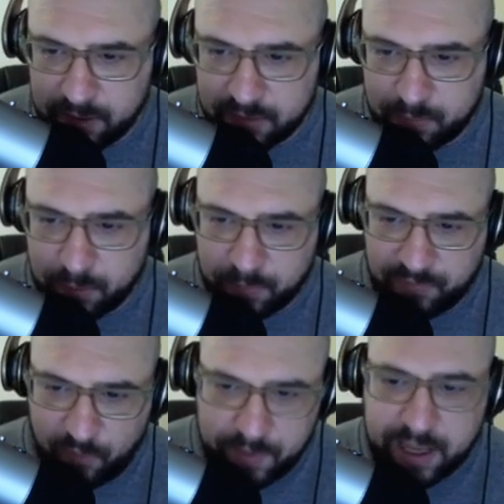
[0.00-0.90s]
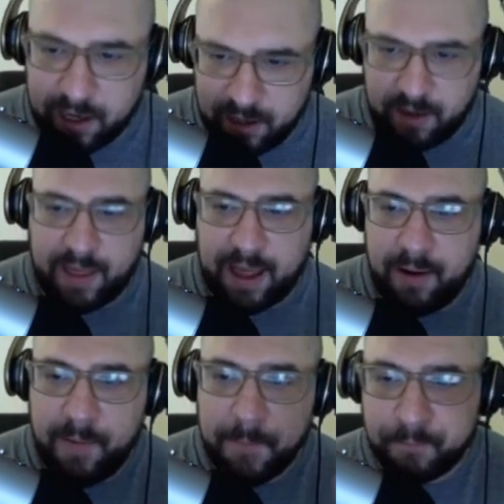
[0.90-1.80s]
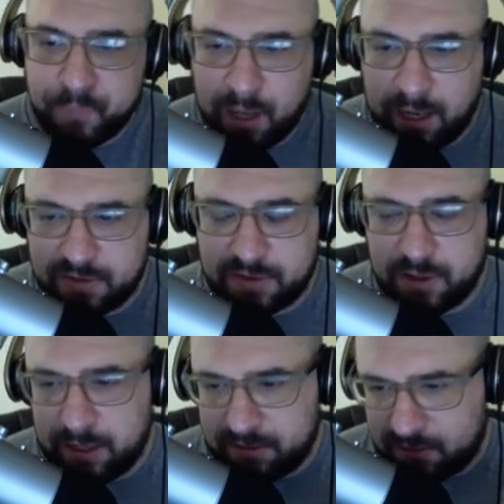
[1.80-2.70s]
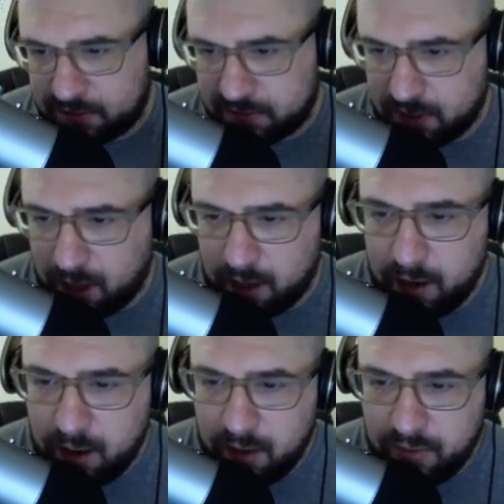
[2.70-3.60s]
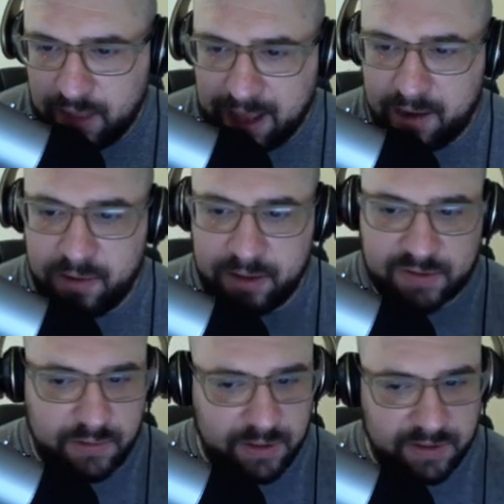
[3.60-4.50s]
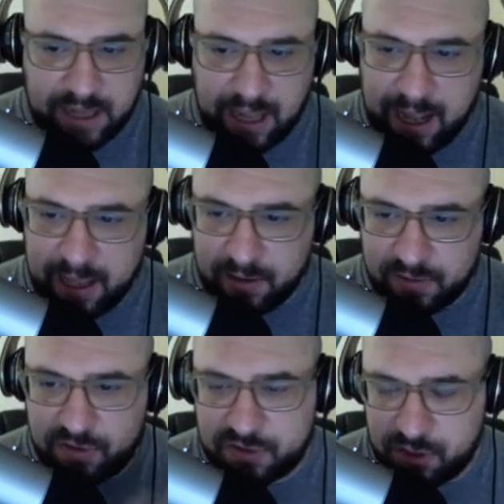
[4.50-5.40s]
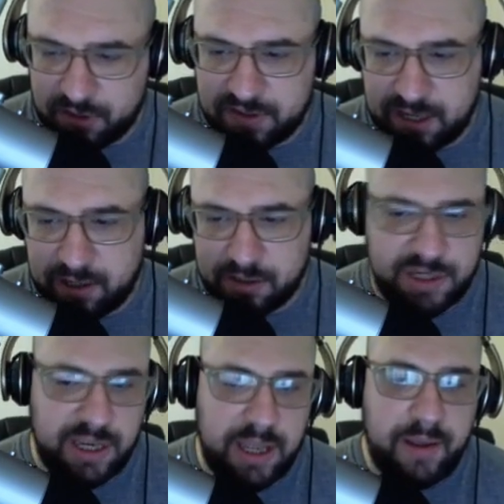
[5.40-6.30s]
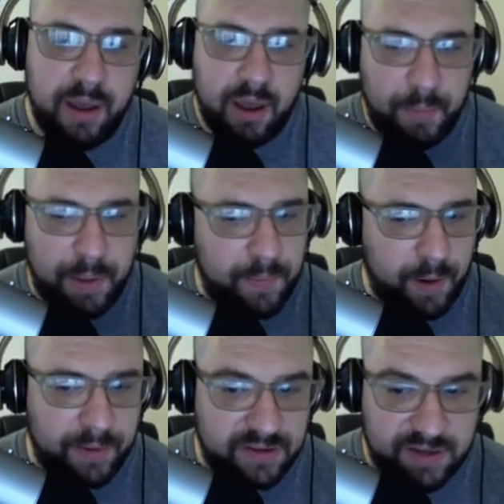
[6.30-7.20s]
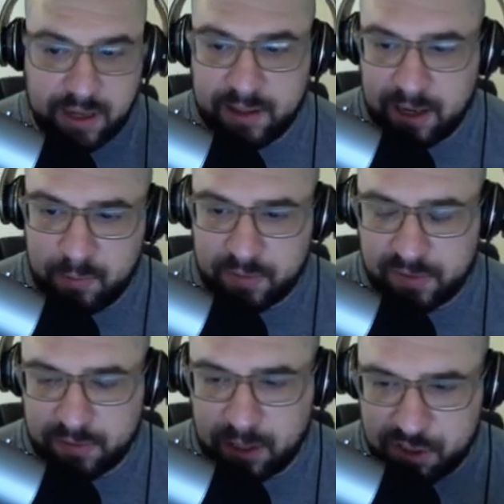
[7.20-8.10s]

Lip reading: never moved from my spot, watched all the teams set up and tear down, and watched the whole process take place. And